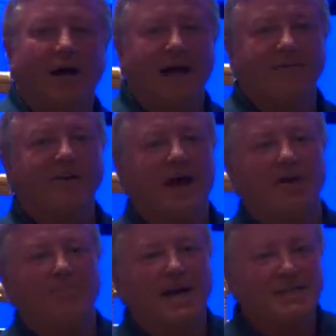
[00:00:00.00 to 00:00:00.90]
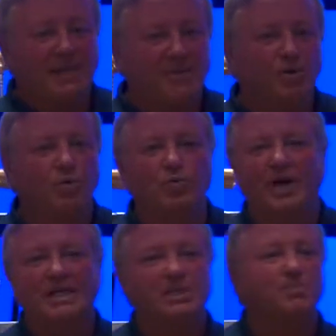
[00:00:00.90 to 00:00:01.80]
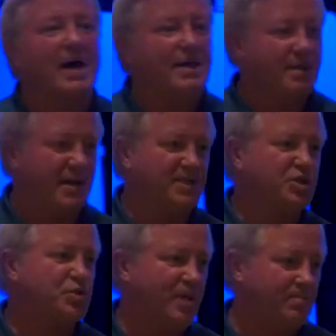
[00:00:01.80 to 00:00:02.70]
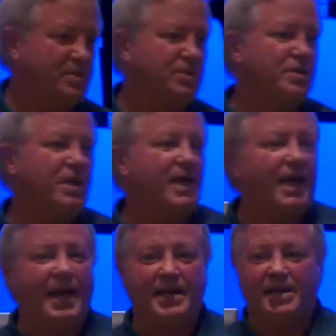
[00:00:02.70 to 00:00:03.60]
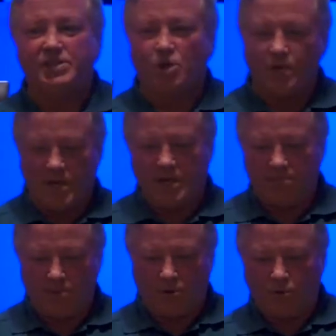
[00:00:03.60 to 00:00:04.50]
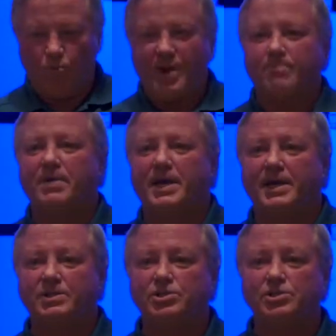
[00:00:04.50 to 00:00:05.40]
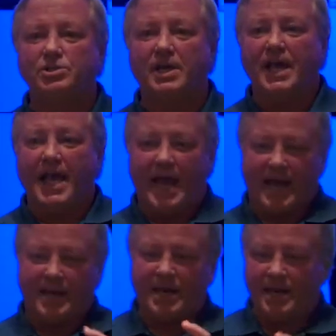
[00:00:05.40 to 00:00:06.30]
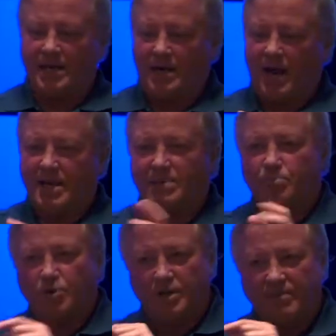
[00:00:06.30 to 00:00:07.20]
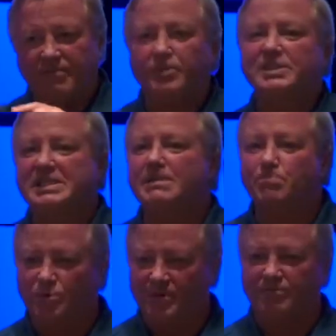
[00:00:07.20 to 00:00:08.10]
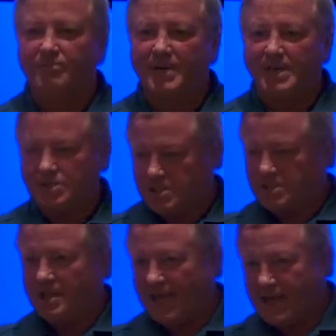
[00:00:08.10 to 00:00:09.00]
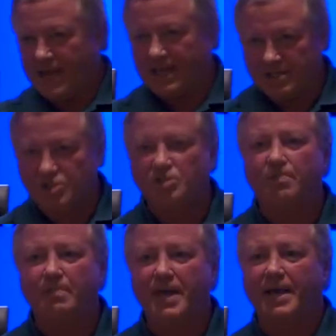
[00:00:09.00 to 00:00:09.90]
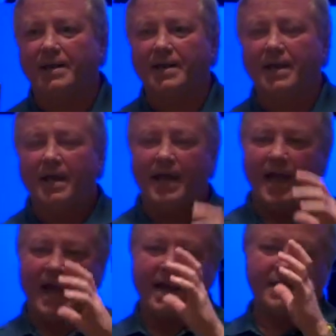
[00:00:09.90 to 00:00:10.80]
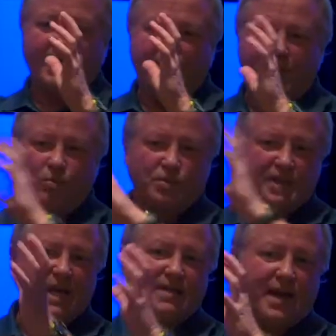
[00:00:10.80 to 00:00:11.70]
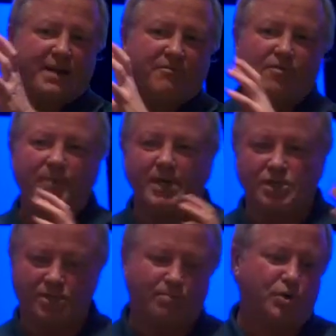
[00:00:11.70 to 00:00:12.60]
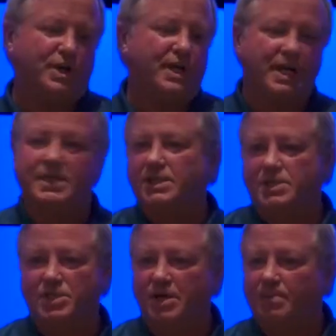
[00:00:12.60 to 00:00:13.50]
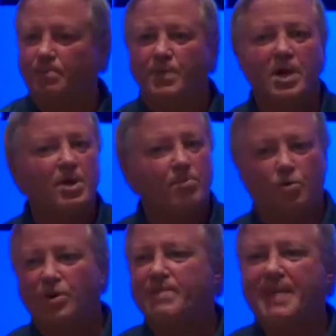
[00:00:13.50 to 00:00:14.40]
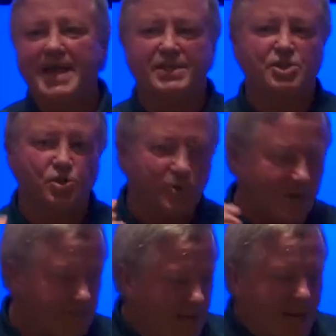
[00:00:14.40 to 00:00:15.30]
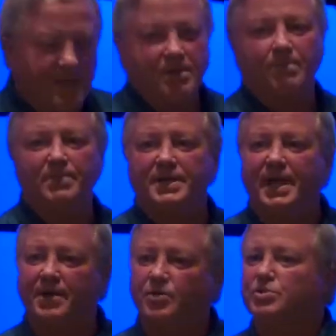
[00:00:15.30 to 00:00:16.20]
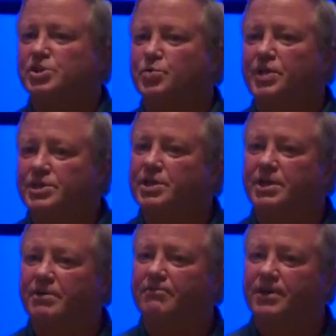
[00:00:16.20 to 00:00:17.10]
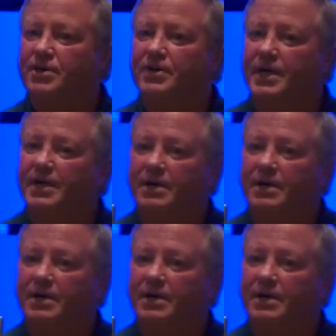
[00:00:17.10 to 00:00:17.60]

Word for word: I have a guy on my team who writes Python scripts. And so he can build a web page and he can, I can put in very simple information and hit submit and he will take that information, put it into some pre-made script and dump it down to a switch and configure it.